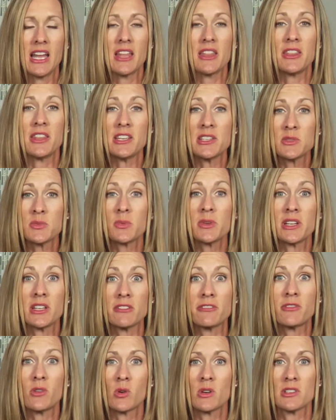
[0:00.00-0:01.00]
This
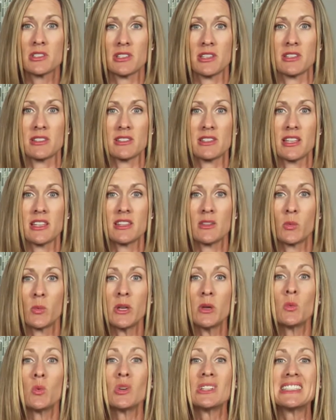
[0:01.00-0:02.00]
reinforces that
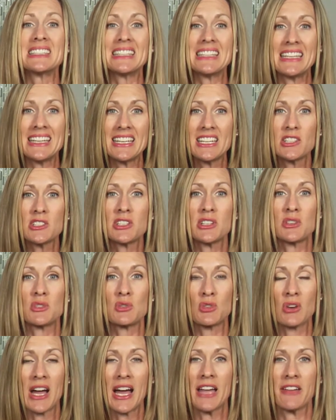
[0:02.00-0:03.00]
we will need to
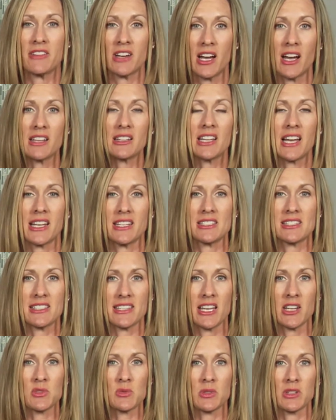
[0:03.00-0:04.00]
drive online
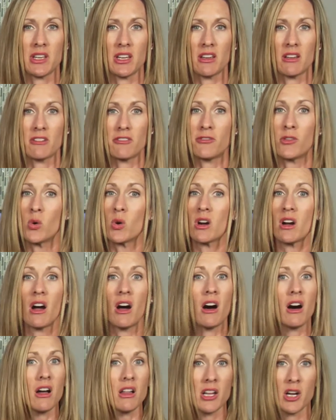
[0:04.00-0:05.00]
scheduling for
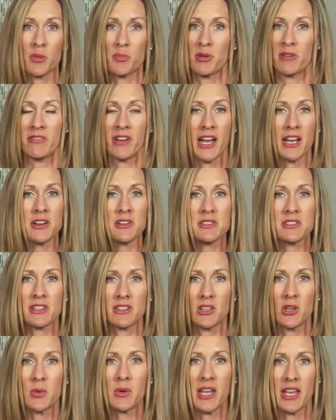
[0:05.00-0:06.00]
all our providers and
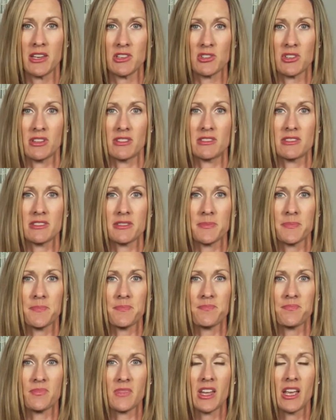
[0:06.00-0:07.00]
locations.
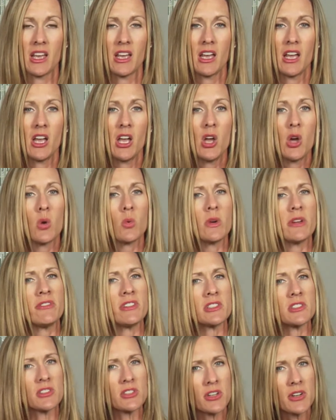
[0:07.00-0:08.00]
We've
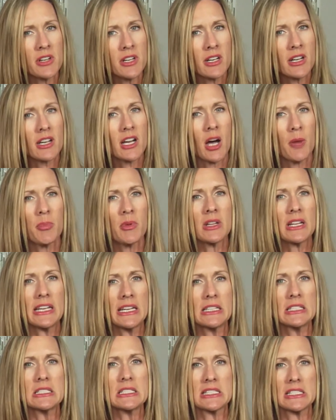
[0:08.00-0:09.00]
inserted a couple
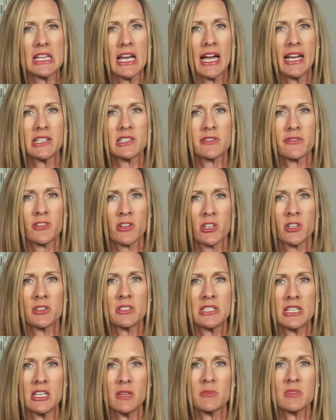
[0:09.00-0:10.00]
hidden slides for your
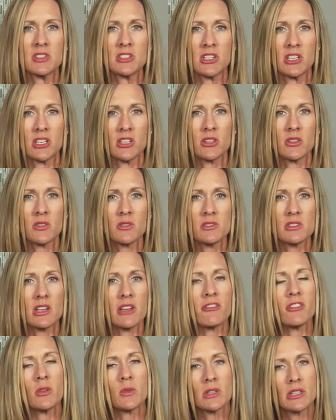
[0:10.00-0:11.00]
teams to use
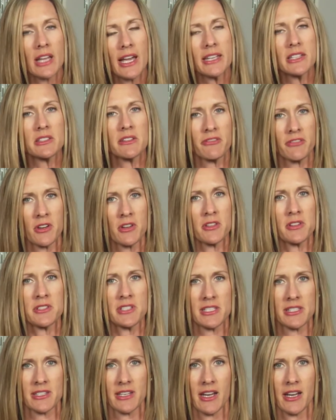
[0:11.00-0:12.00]
if you would like to further
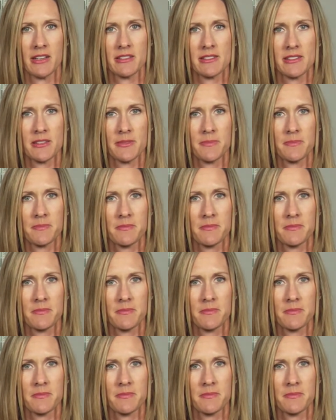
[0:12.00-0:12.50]
discuss.